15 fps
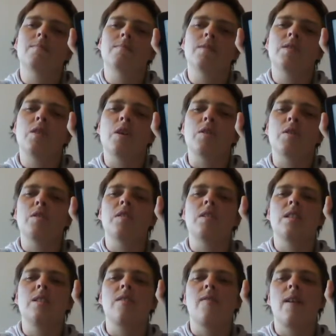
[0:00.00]
started
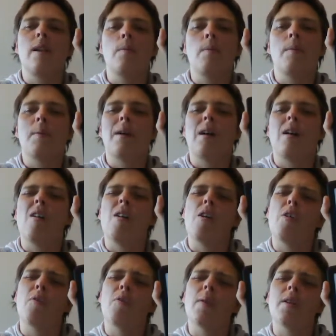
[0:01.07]
to develop about
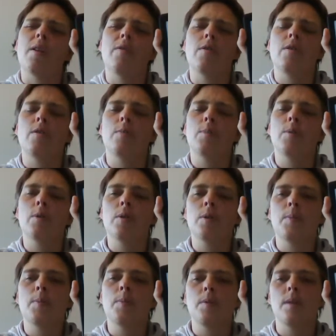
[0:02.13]
halfway through the book
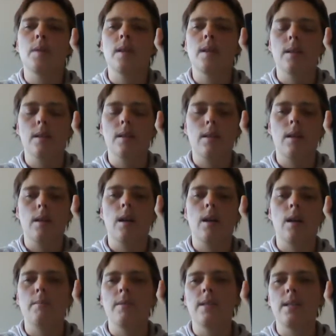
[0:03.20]
between
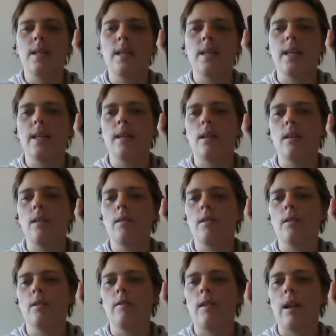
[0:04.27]
Selena,
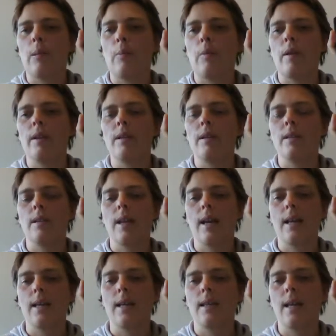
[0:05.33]
the Crown Prince,
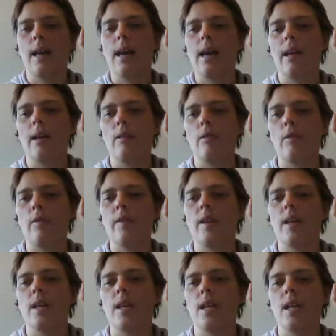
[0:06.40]
and Kyle,
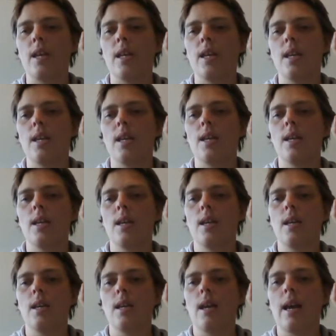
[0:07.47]
the
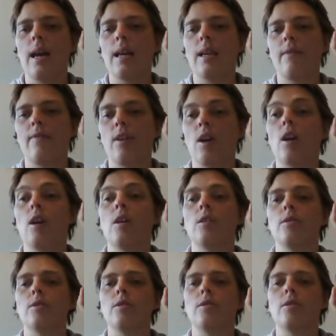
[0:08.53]
head of the
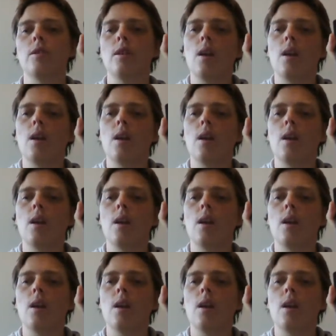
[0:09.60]
guards.